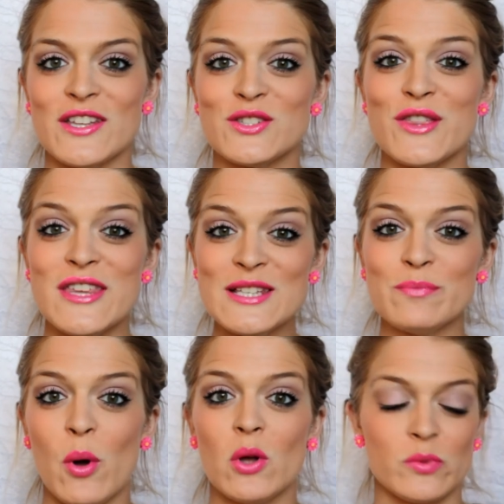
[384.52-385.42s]
So these
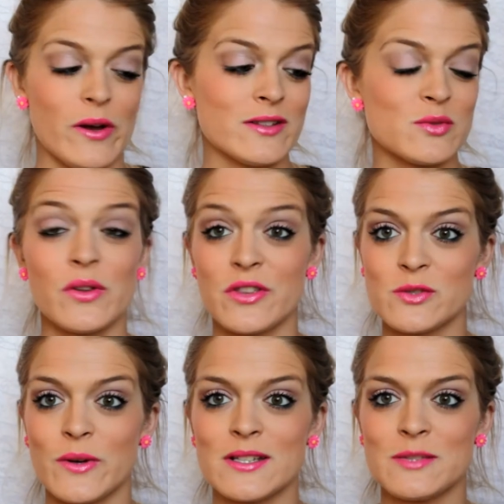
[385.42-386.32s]
bold ones, well,
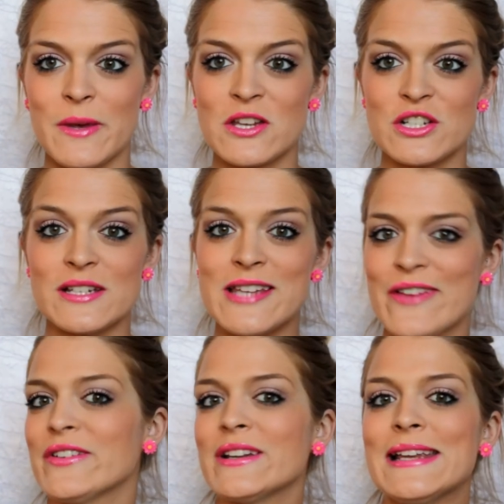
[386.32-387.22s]
this one especially,
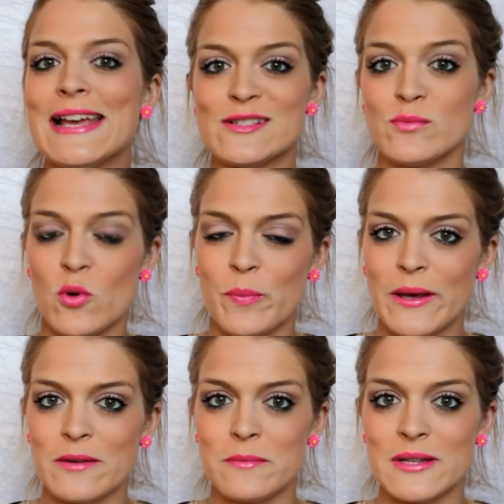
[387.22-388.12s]
definitely has more
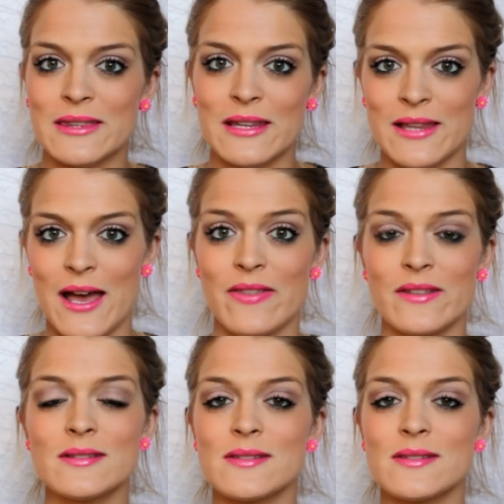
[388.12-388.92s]
pigment than the others.